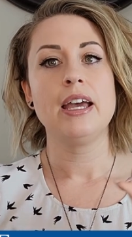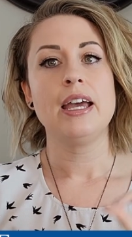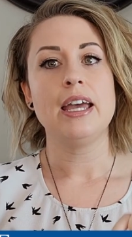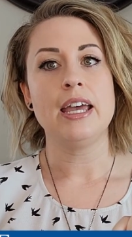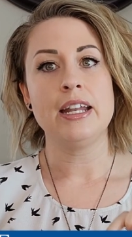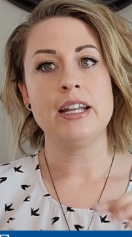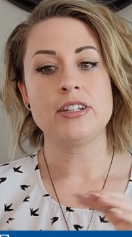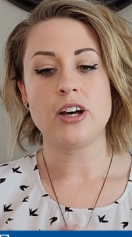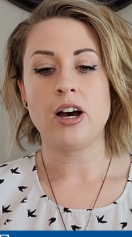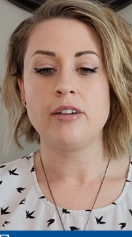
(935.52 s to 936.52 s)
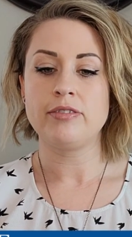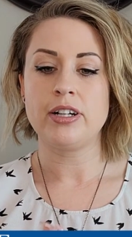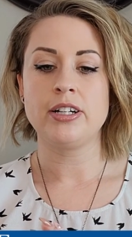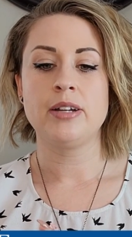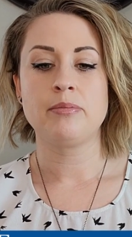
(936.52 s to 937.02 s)
It is
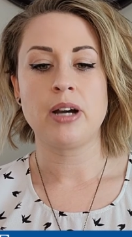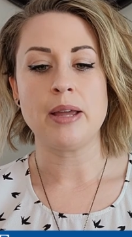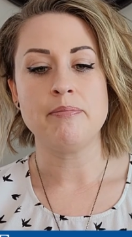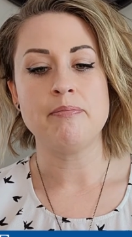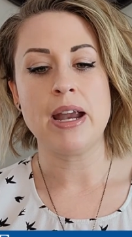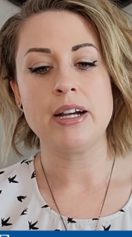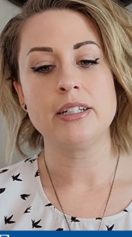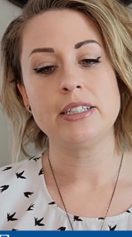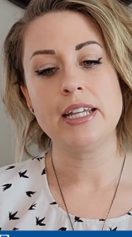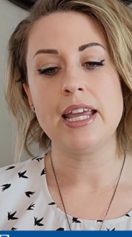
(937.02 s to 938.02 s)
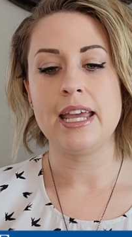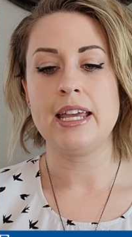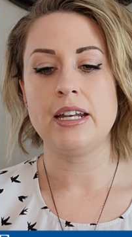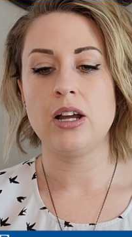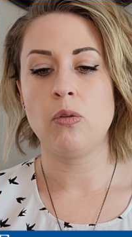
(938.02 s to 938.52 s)
offered primarily
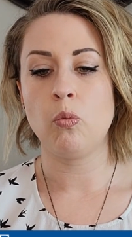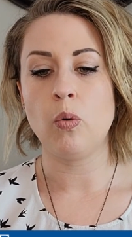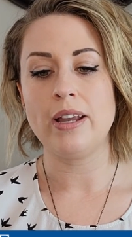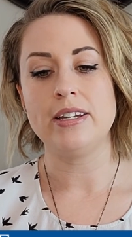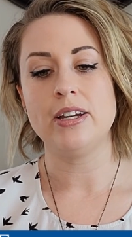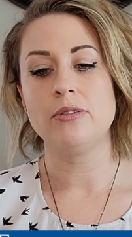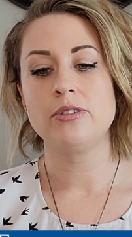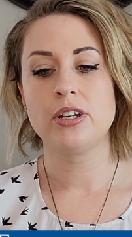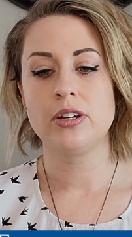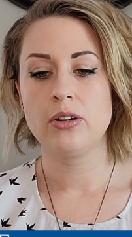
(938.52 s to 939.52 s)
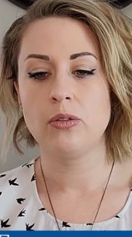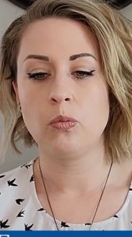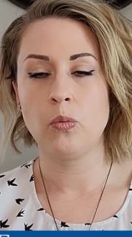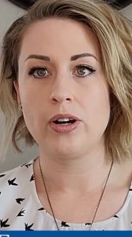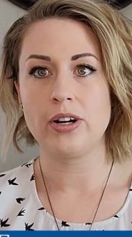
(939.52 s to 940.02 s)
in OneNote,
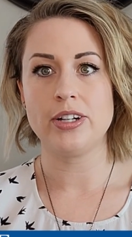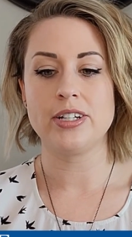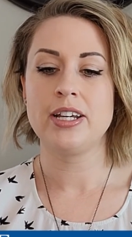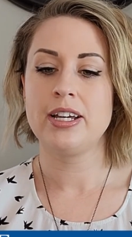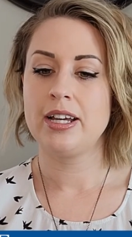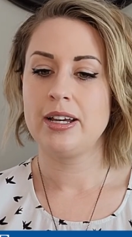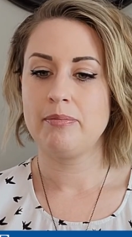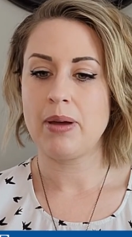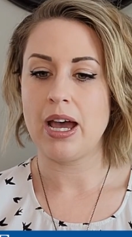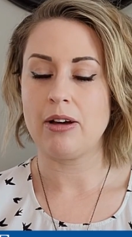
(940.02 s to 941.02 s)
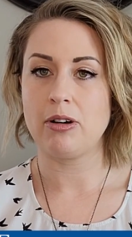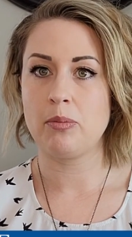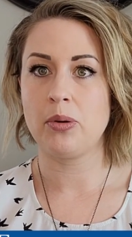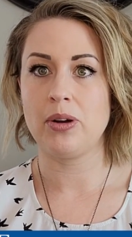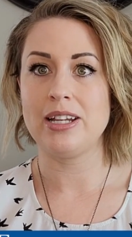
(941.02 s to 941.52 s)
Word,
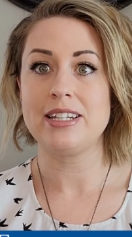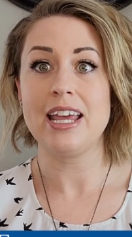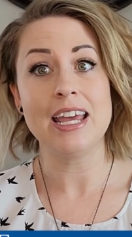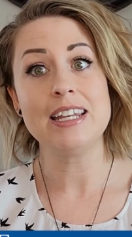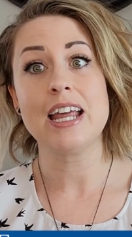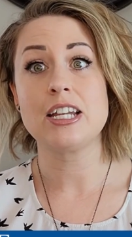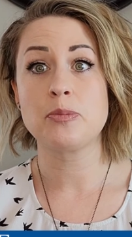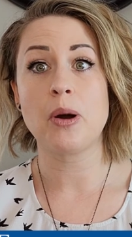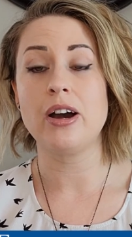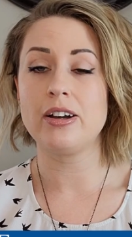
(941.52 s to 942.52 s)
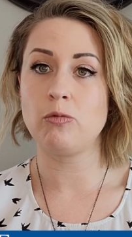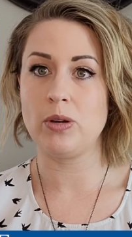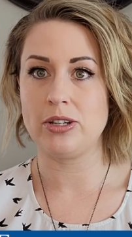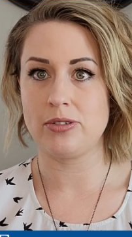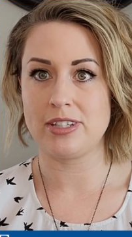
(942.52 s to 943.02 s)
PowerPoint, and as part of
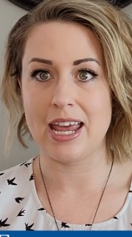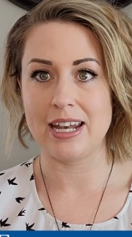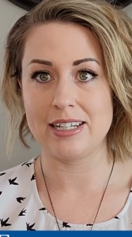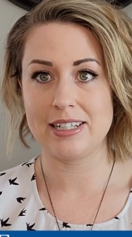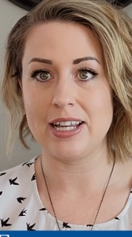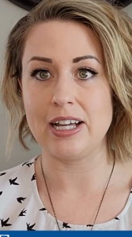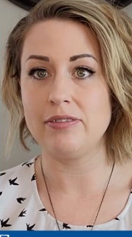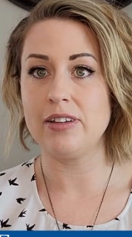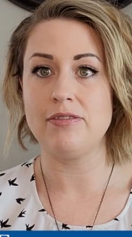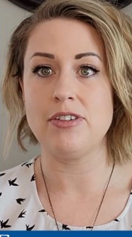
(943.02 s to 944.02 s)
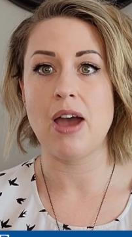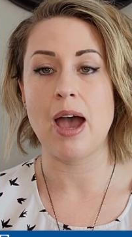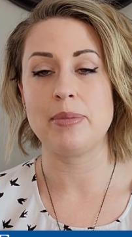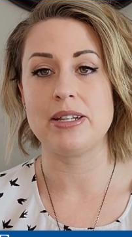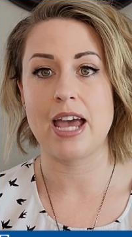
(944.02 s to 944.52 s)
Windows 10 itself if you
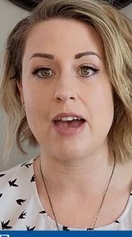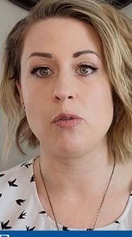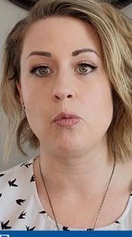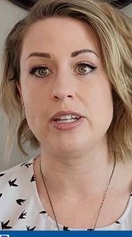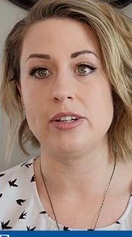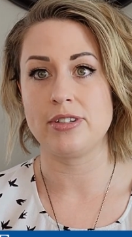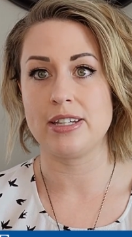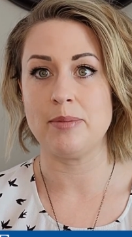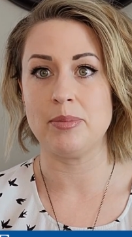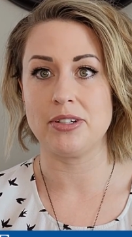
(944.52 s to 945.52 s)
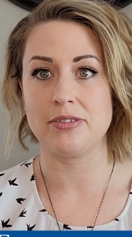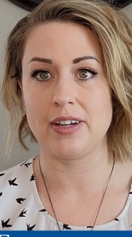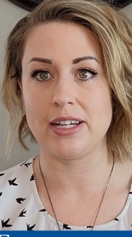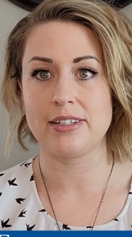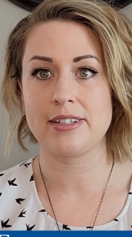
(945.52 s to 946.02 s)
happen to have a Windows-enabled
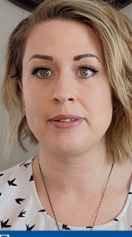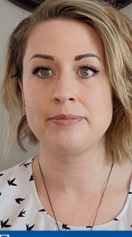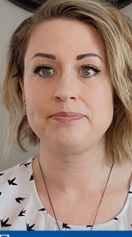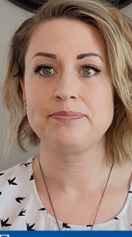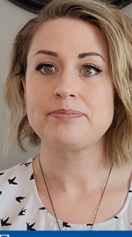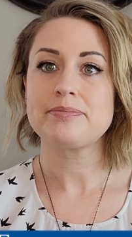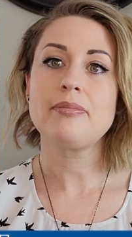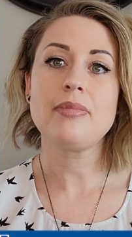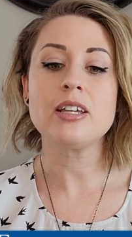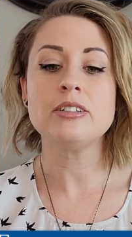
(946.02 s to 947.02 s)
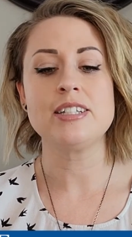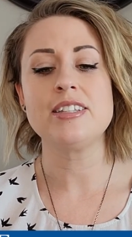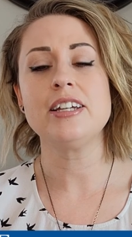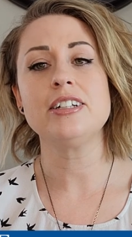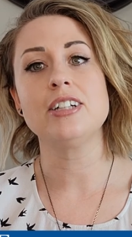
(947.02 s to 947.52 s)
device. Let's
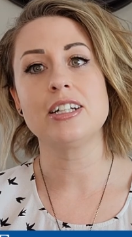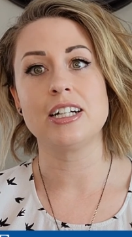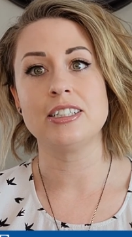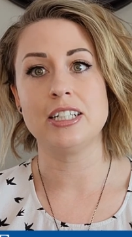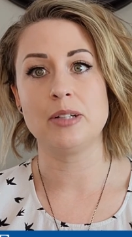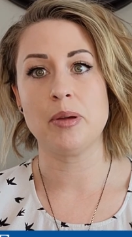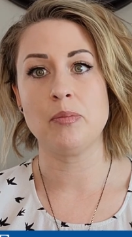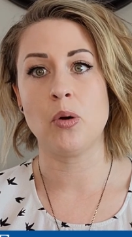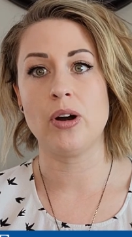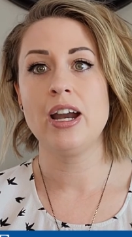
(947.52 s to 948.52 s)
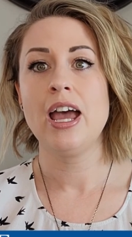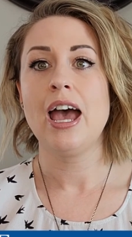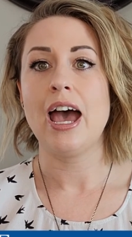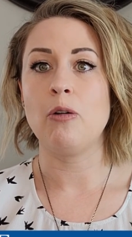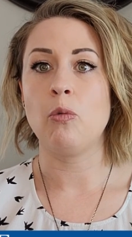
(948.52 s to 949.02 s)
take a look a little bit more
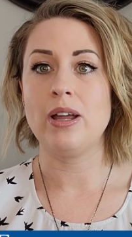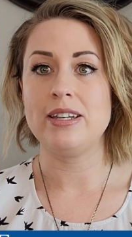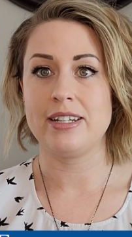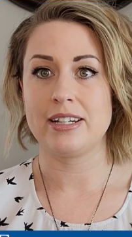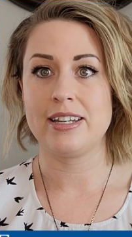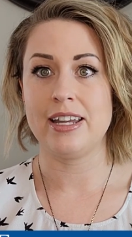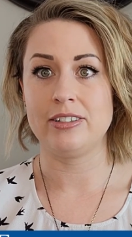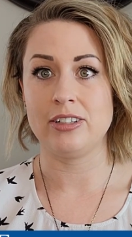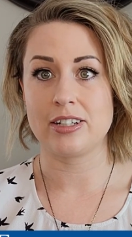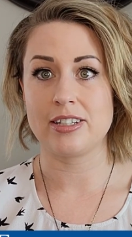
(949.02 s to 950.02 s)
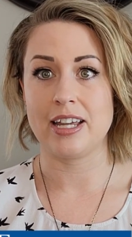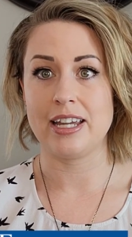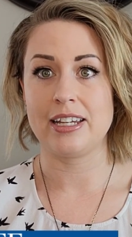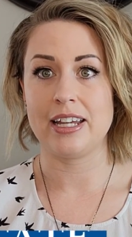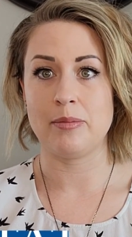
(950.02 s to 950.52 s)
at what Dictate looks
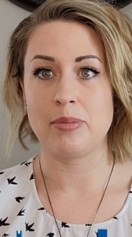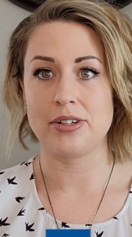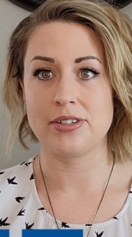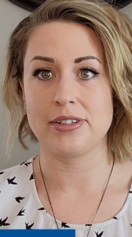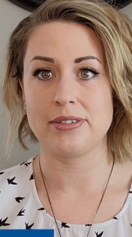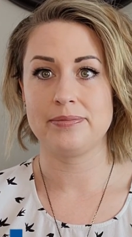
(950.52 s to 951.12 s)
like in person.